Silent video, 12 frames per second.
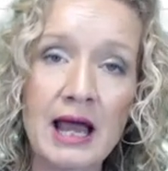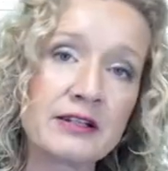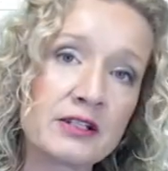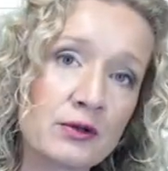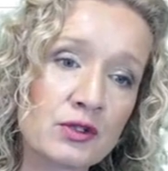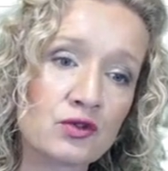
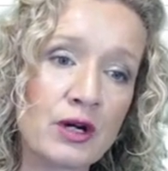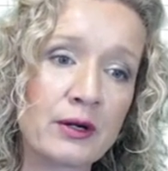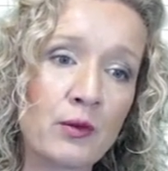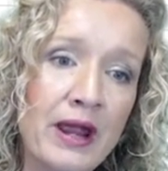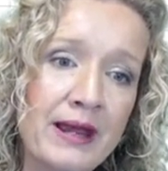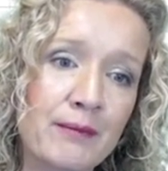And so straight
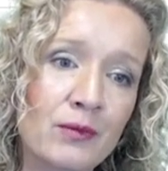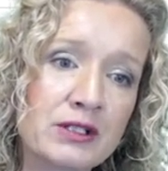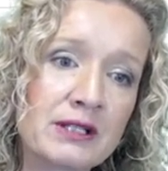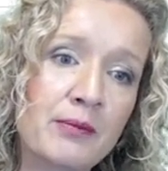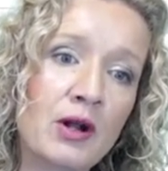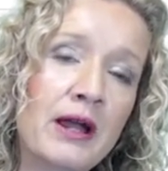away it
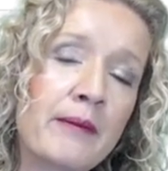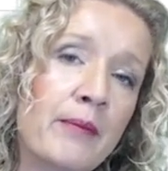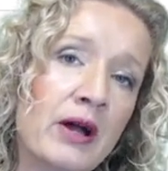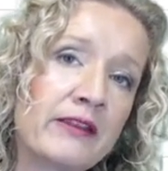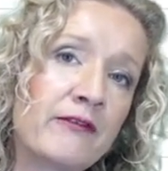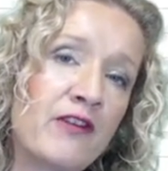multiplied
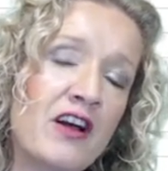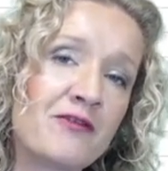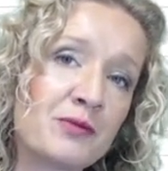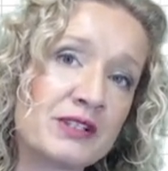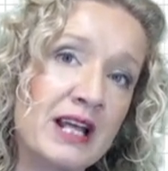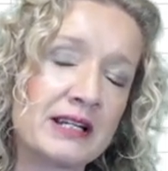by the
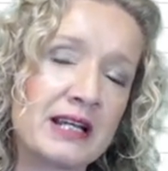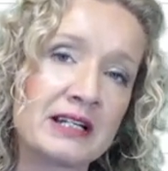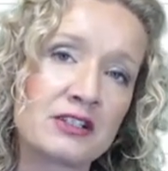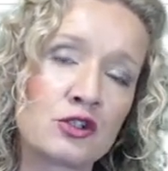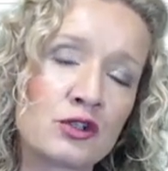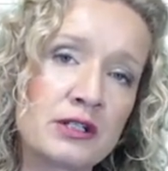5%
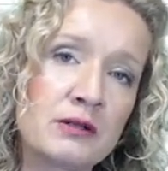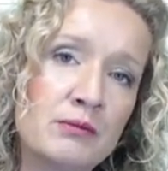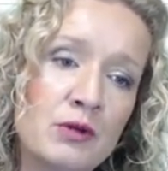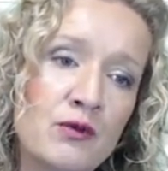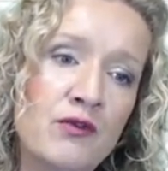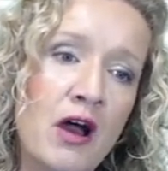and doesn't
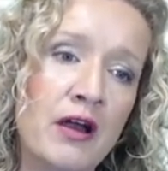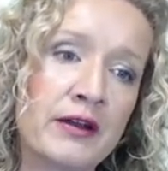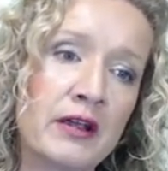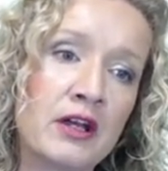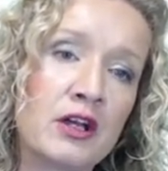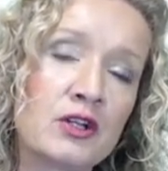move on
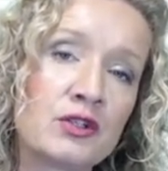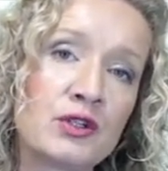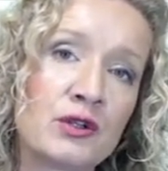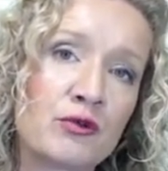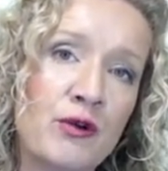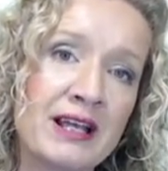
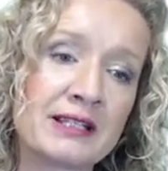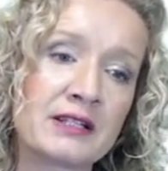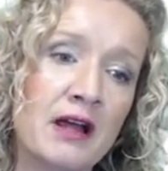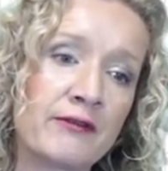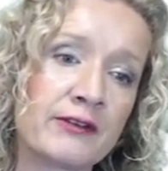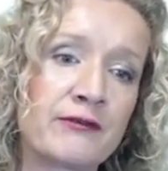to the rest
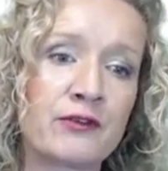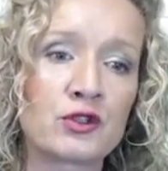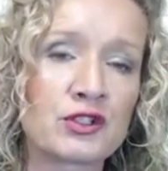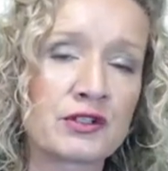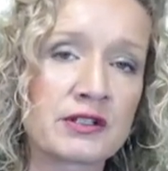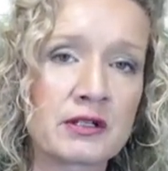of the
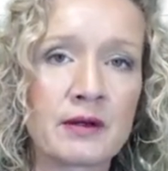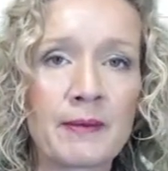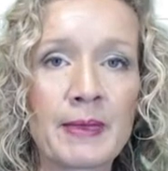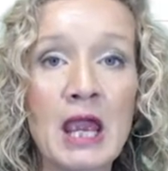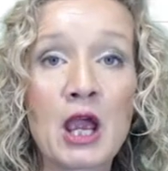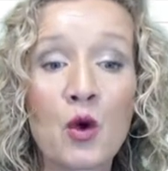functions.
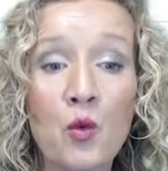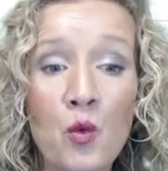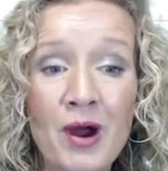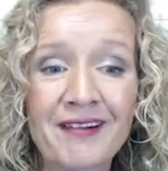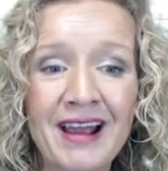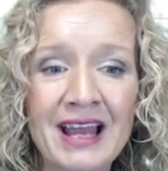
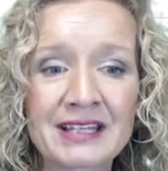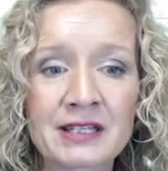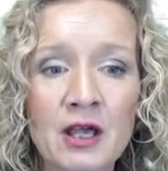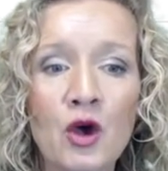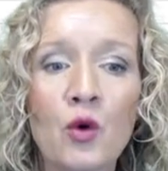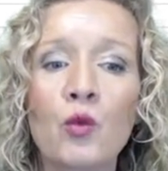Whereas
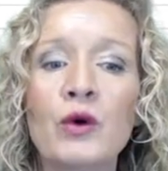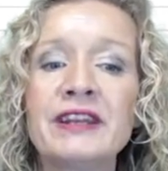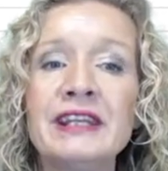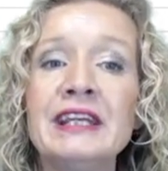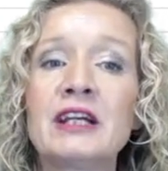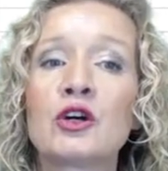
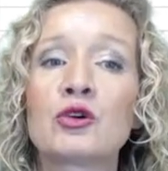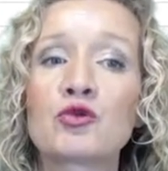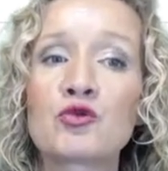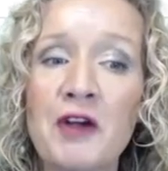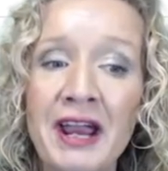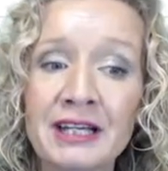with the
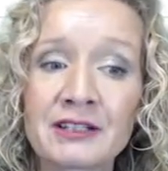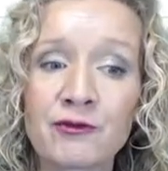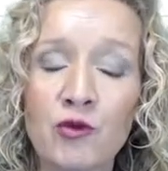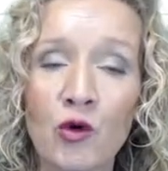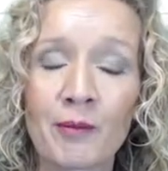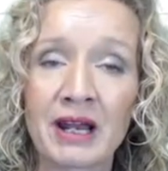correct
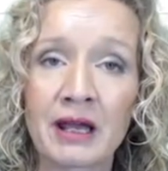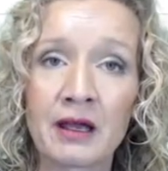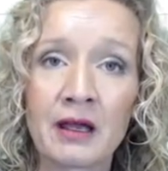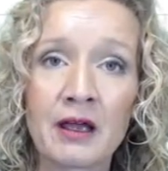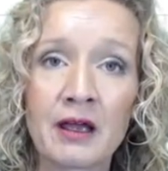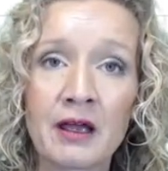formula,
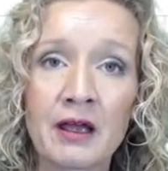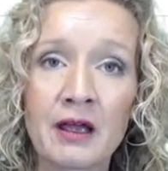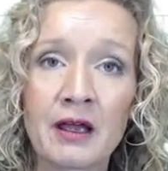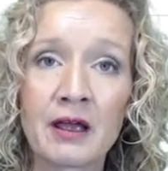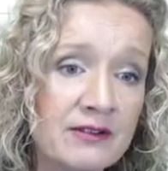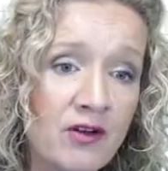
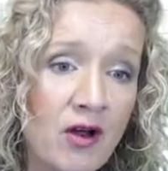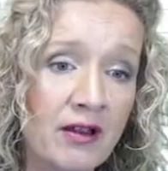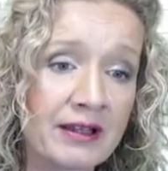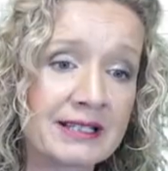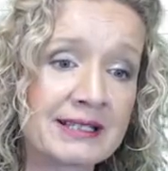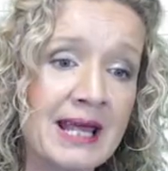first of
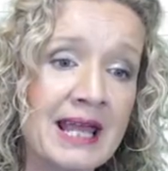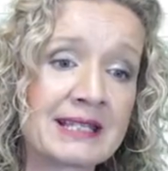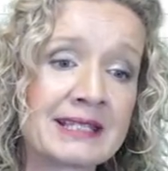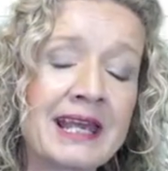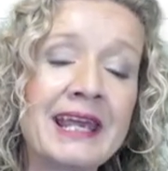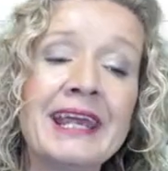all, it
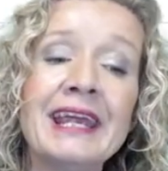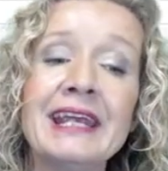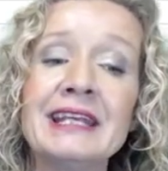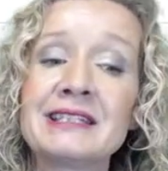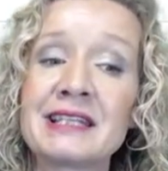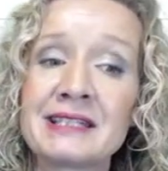says,
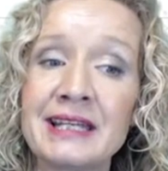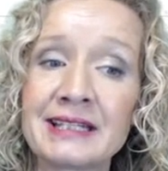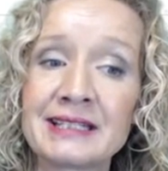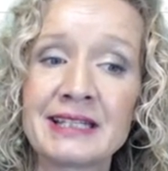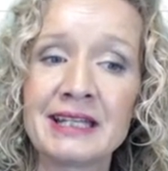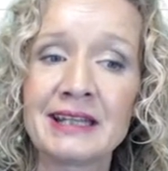is the
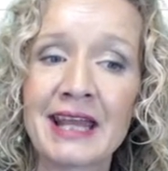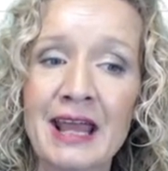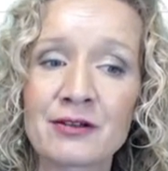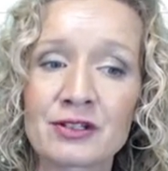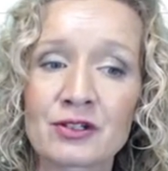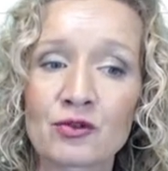
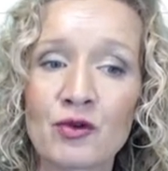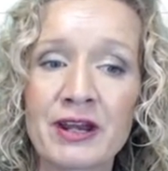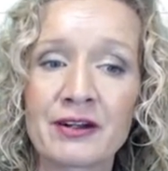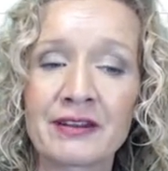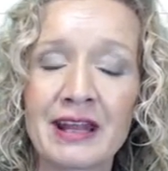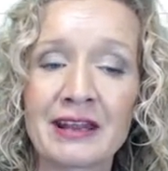16,000
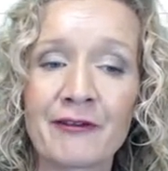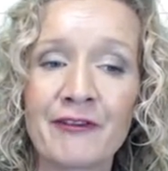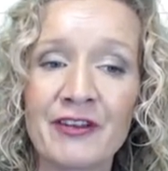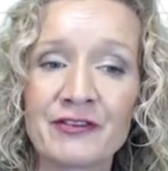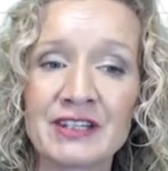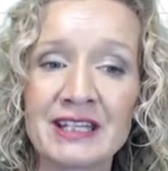greater than the
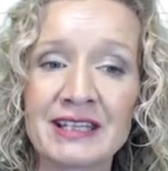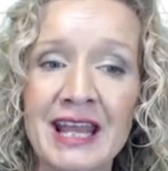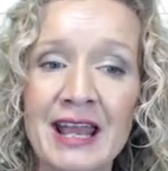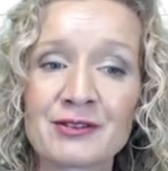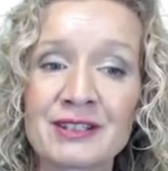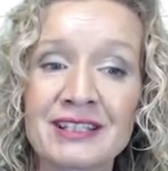
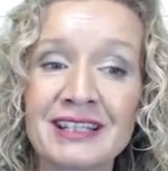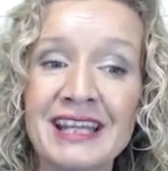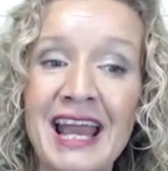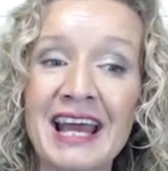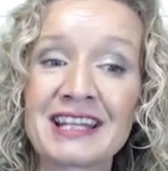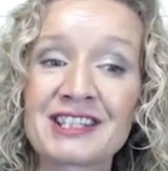15,000?
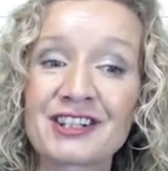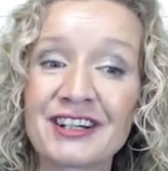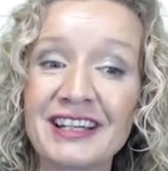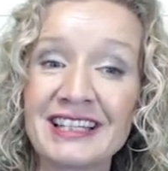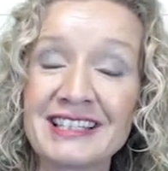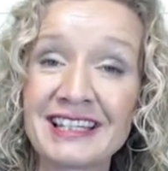The
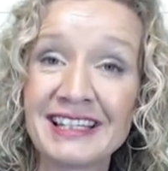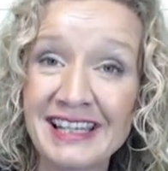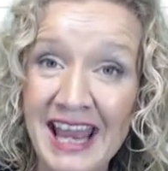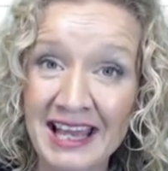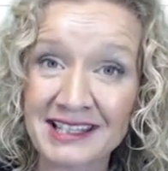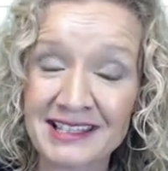answer is
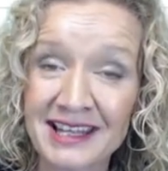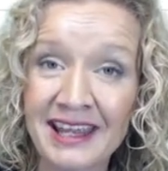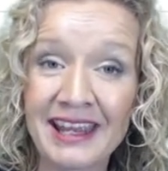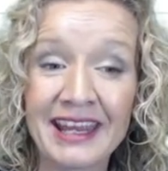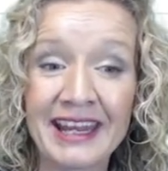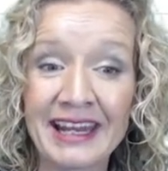yes,
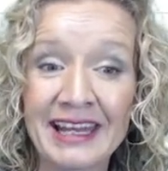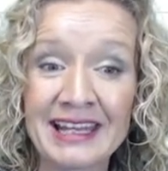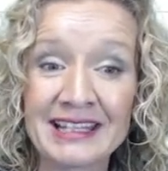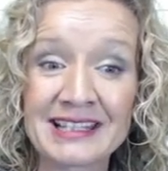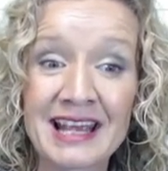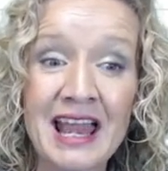it
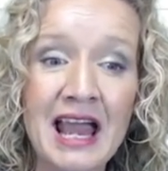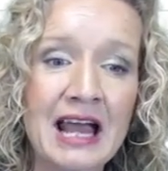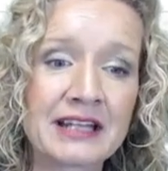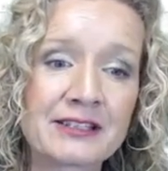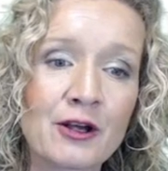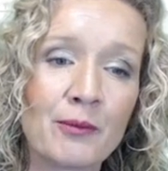is.
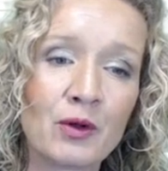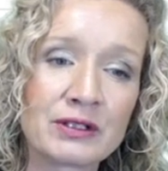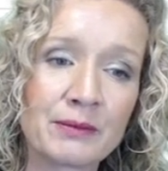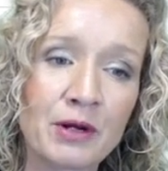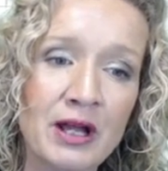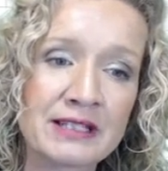And so
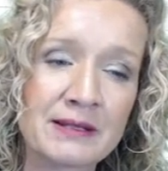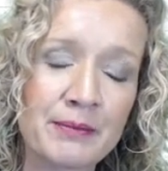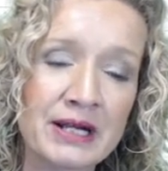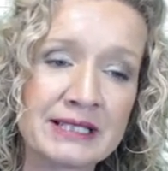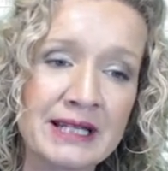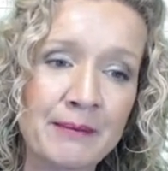multiplies it
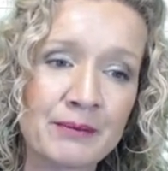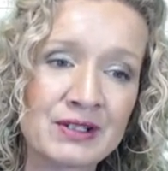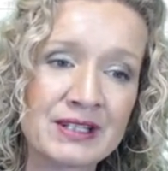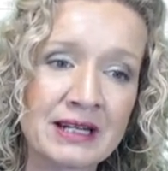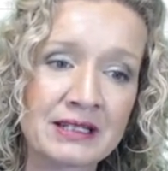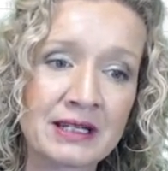by
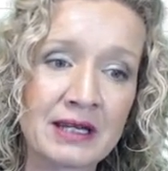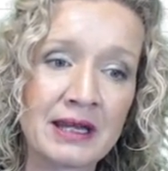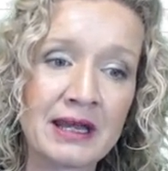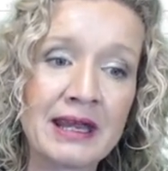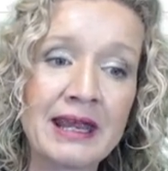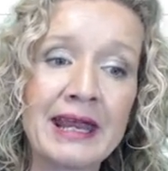10%.
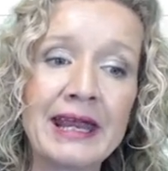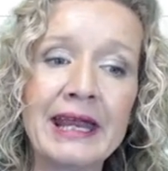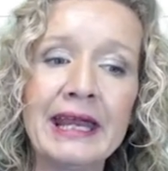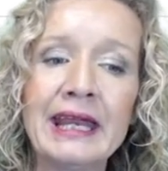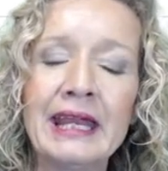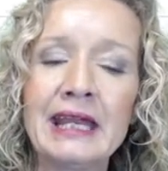
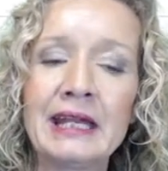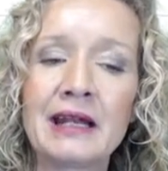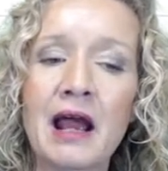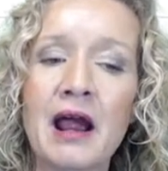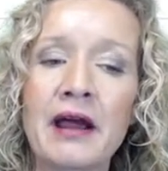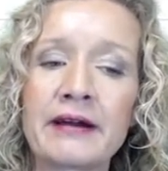
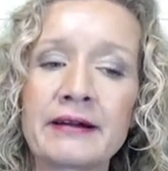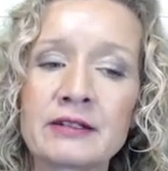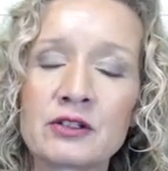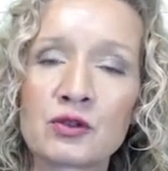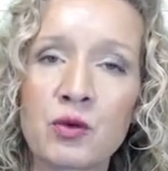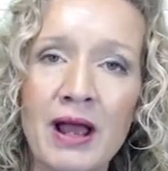In our
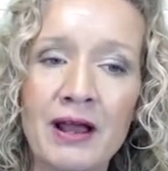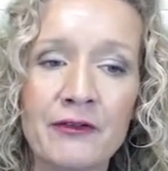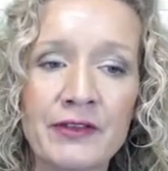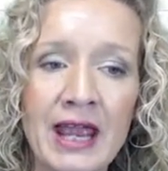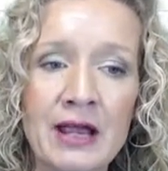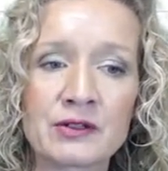
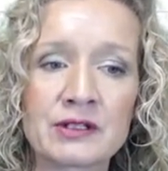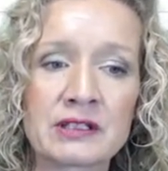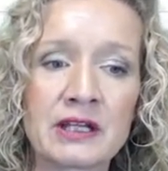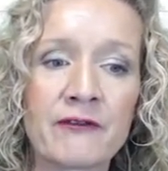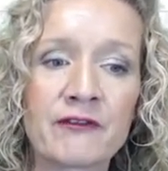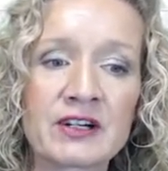
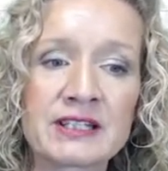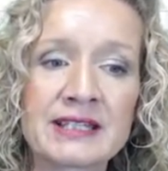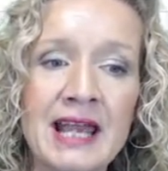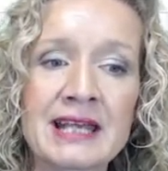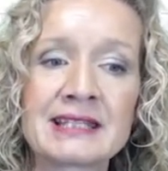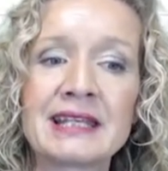12,000, it first
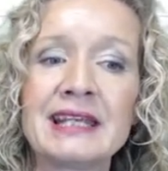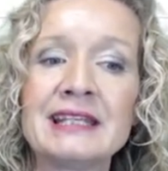says,